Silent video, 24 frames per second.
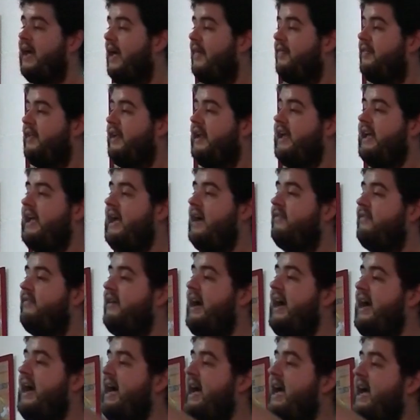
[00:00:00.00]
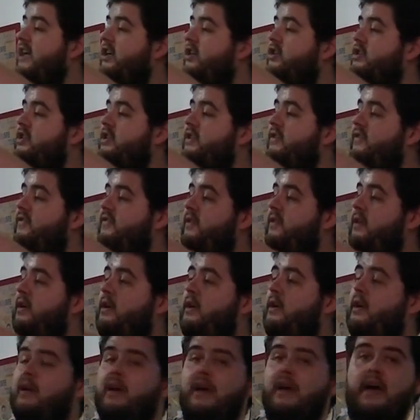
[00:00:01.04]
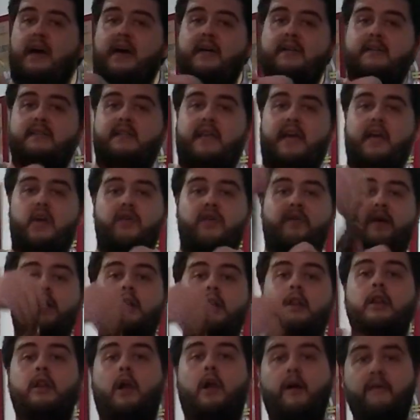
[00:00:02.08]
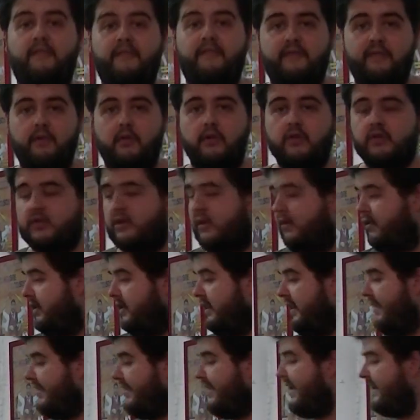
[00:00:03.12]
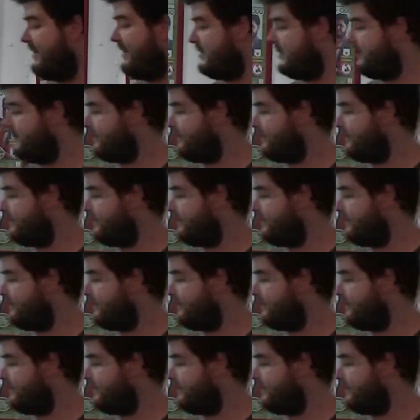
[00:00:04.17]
And then I have a handkerchief as kind of a cloth or something like that.